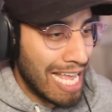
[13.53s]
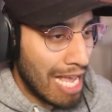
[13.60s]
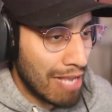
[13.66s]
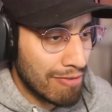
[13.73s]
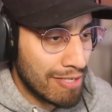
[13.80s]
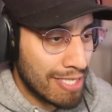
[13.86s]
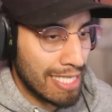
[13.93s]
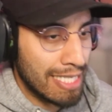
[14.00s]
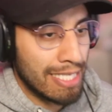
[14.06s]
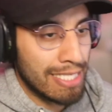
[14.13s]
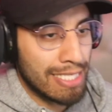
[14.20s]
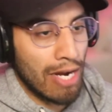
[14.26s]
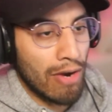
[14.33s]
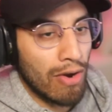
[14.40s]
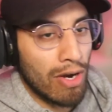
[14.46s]
have seen
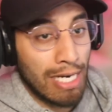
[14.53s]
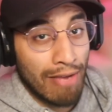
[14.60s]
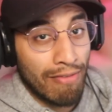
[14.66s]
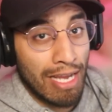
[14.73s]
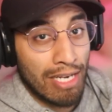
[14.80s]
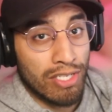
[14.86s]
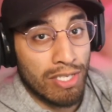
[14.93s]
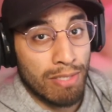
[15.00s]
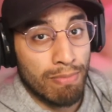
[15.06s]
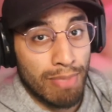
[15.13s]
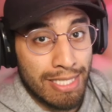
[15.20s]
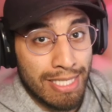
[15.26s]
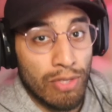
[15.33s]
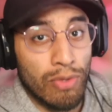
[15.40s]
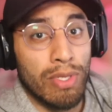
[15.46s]
this error and I've actually
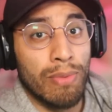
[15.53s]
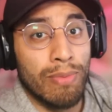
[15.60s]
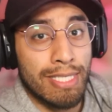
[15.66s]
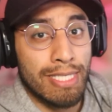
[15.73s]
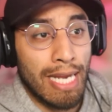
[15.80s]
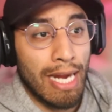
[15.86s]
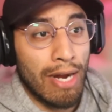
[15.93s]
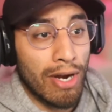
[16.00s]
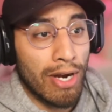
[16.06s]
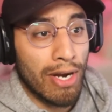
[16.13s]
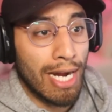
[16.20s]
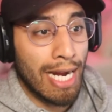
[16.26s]
been dealing with this error